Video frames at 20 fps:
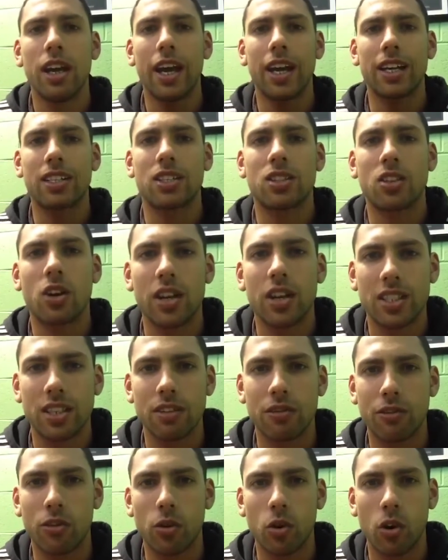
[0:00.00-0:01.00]

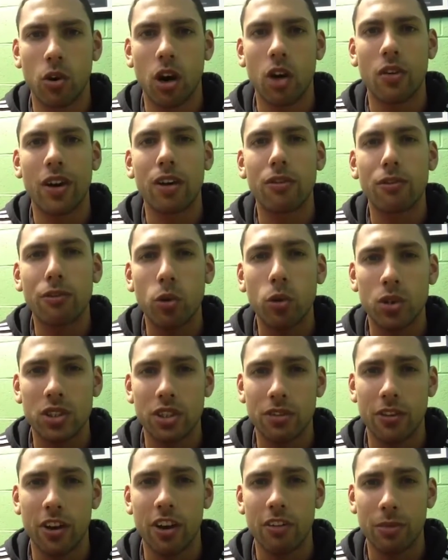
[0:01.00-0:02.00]
exercising for around
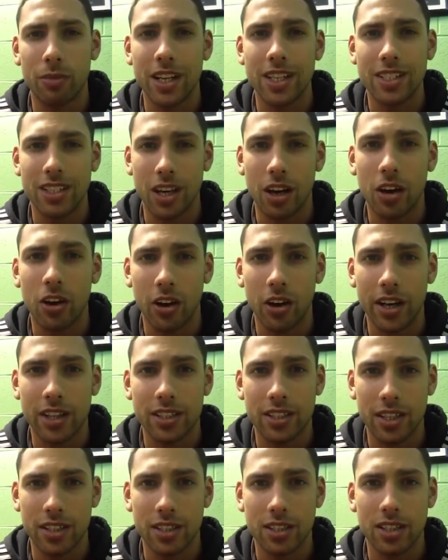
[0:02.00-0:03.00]
45 minutes at a high
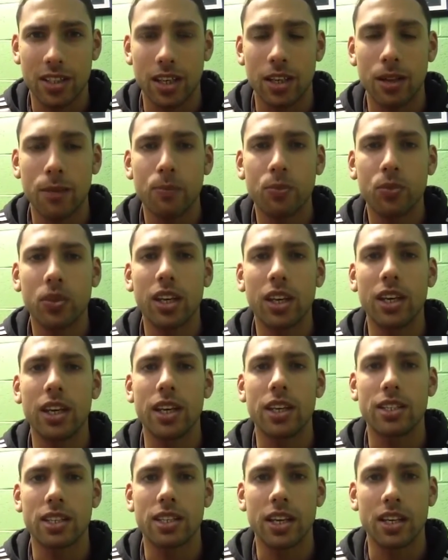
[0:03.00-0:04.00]
intensity
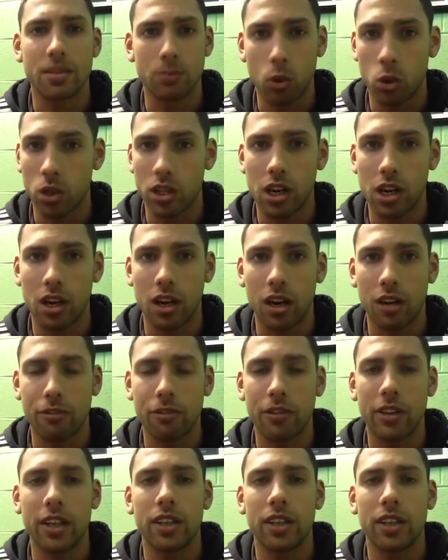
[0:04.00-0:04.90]
is more than enough,